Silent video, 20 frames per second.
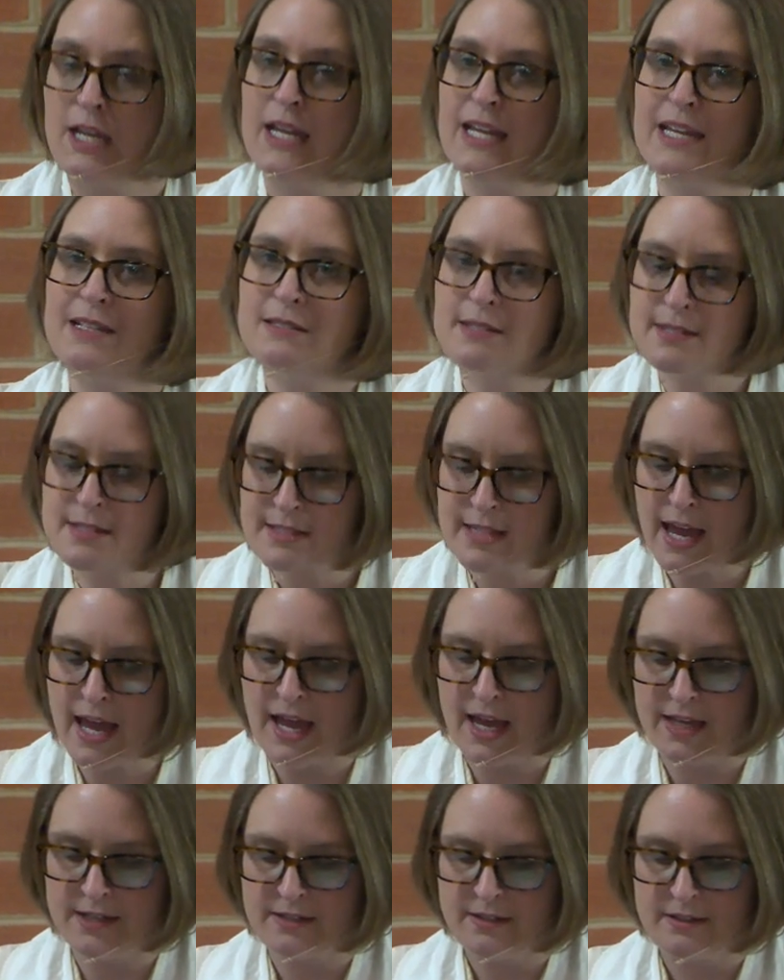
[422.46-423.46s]

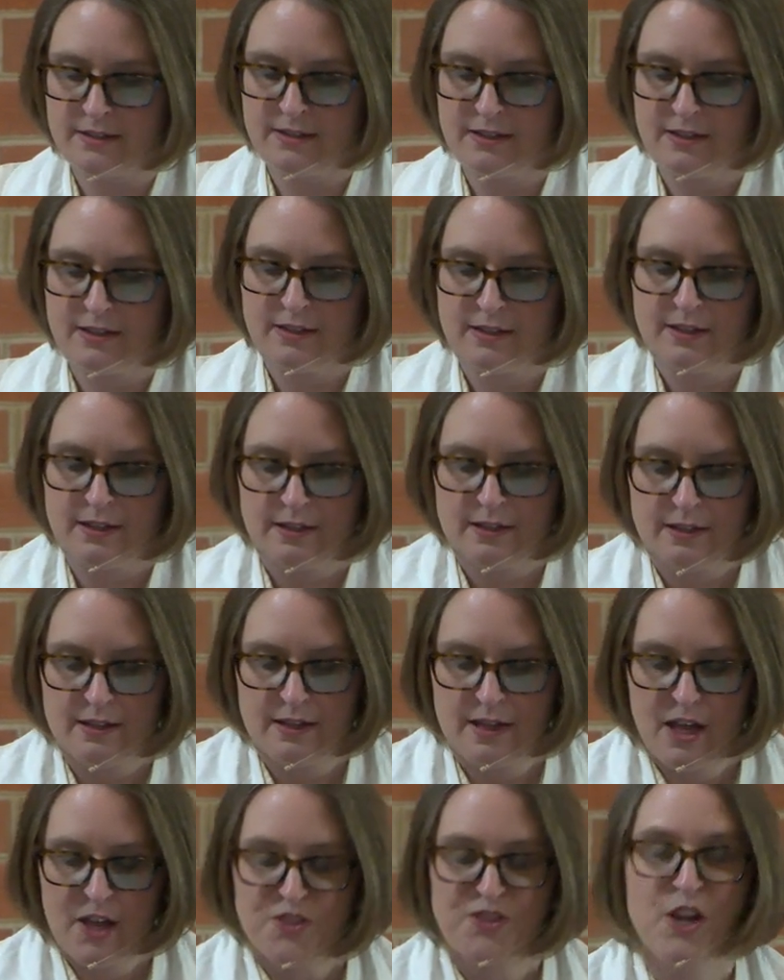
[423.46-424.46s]
Instead,
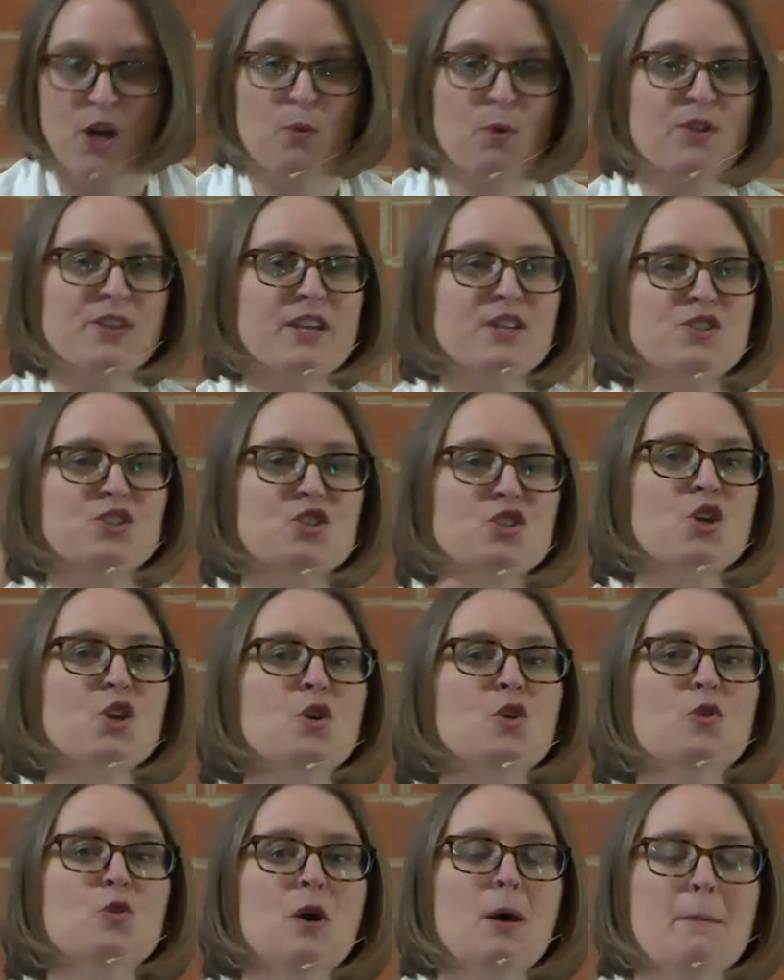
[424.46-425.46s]
there were these
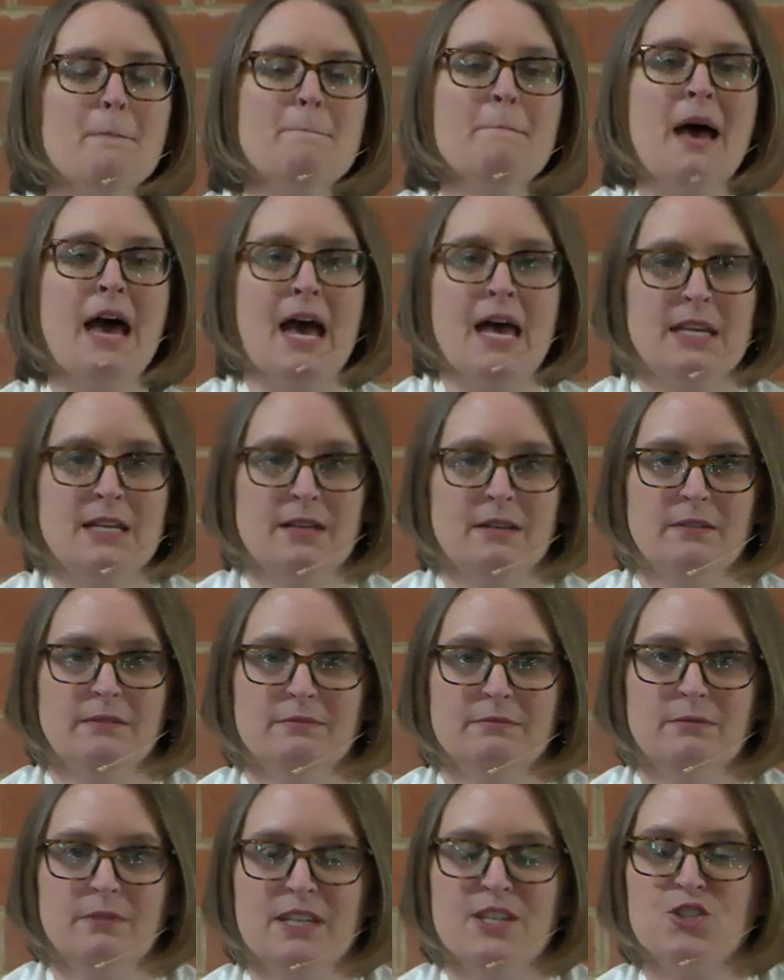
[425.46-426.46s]
two men,
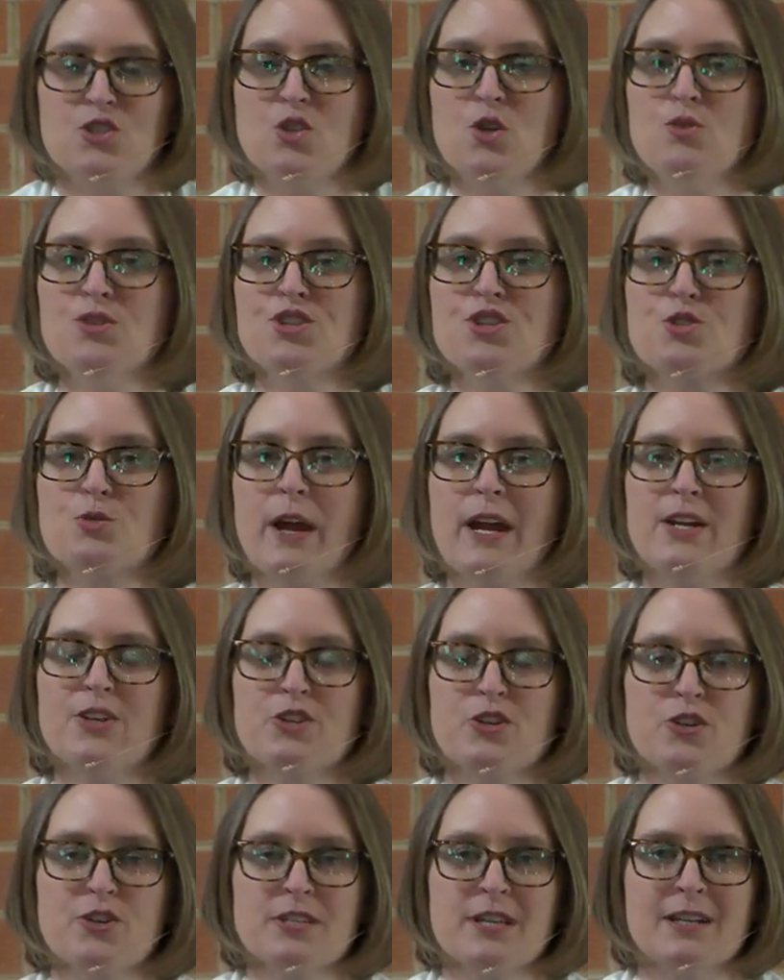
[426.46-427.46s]
these two
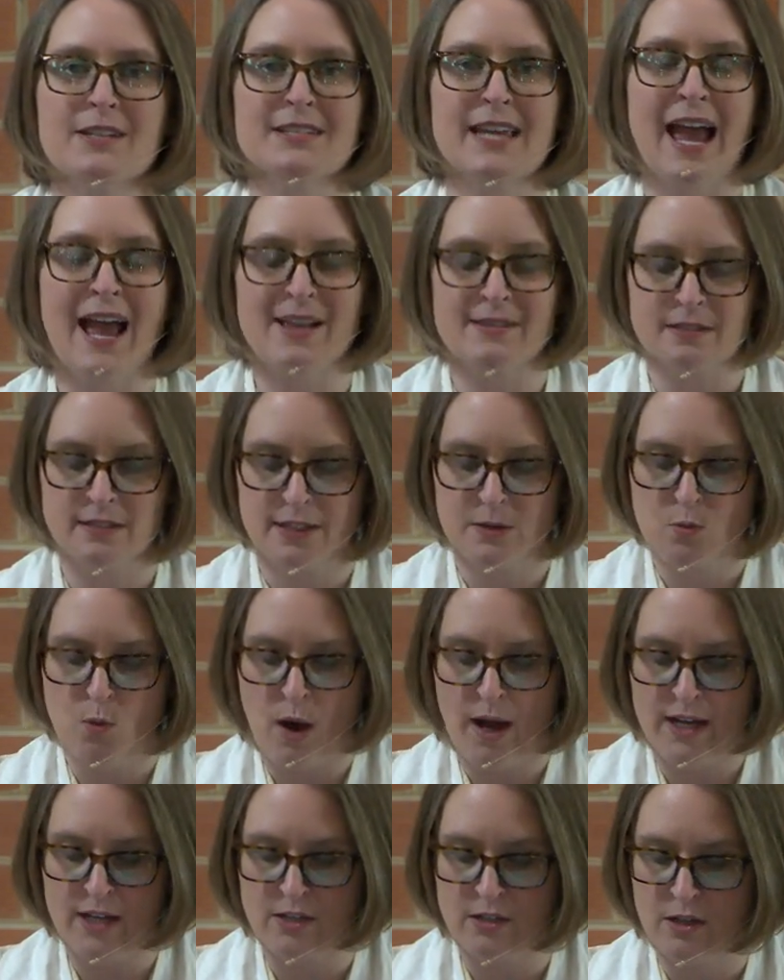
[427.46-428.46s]
strangers in dazzling
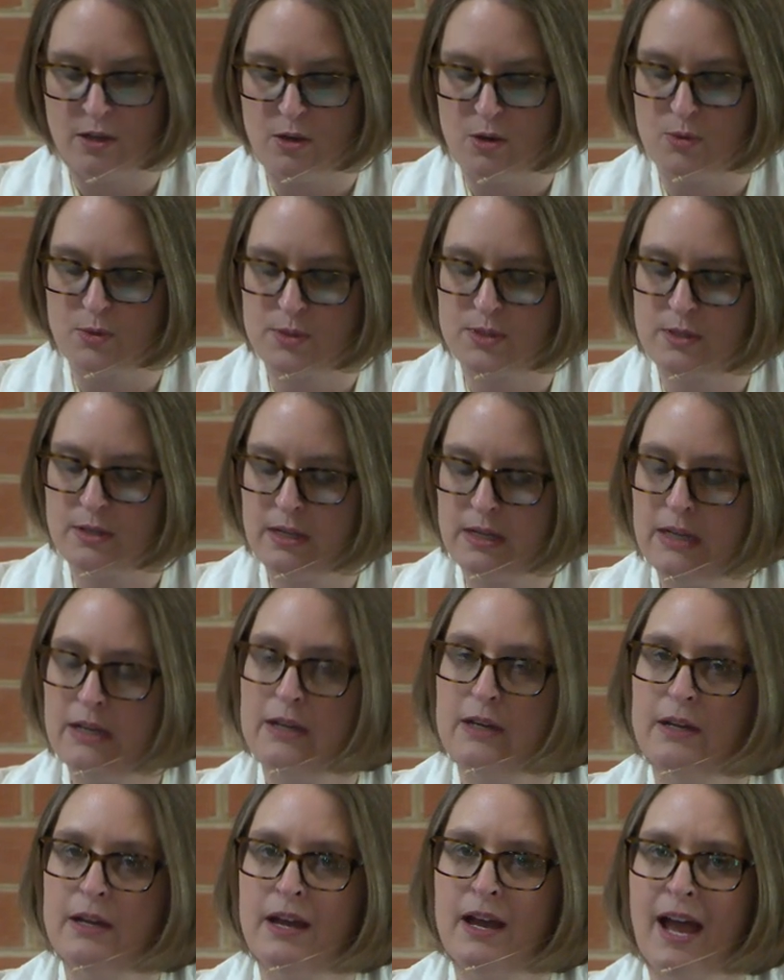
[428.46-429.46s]
white clothes.
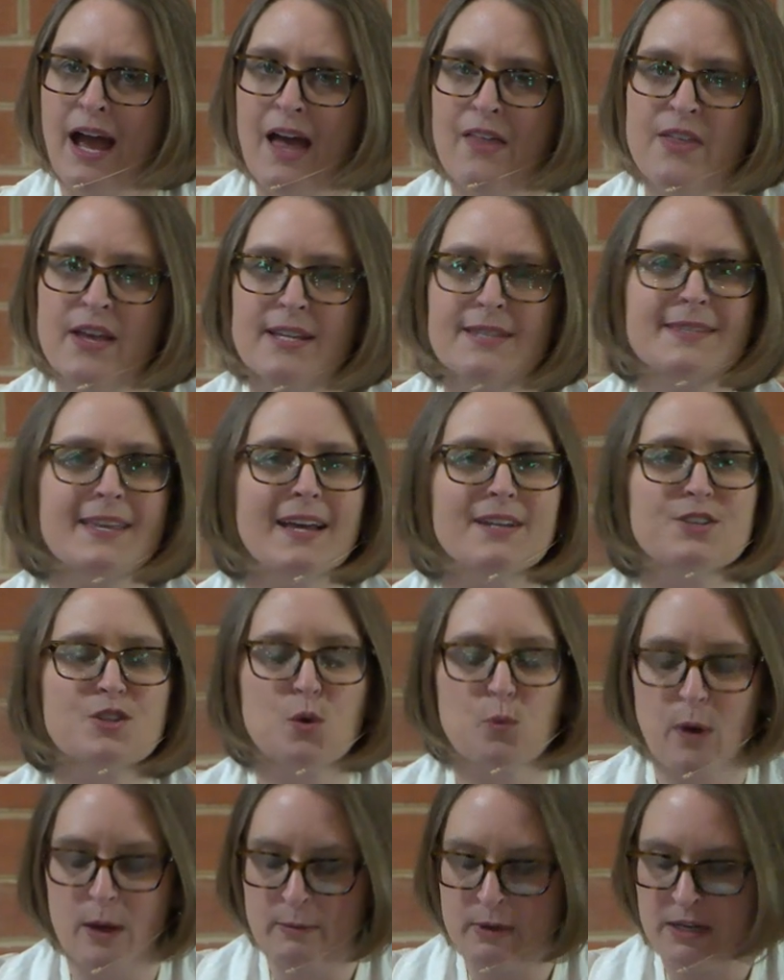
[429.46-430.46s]
And they said to
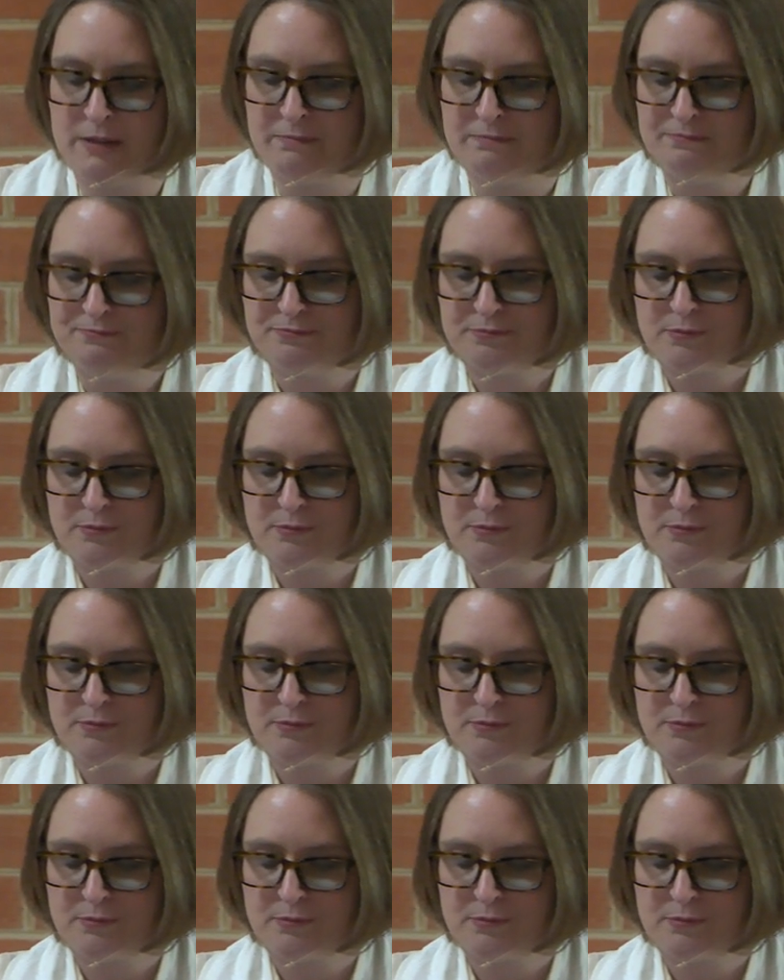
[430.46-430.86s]
the women,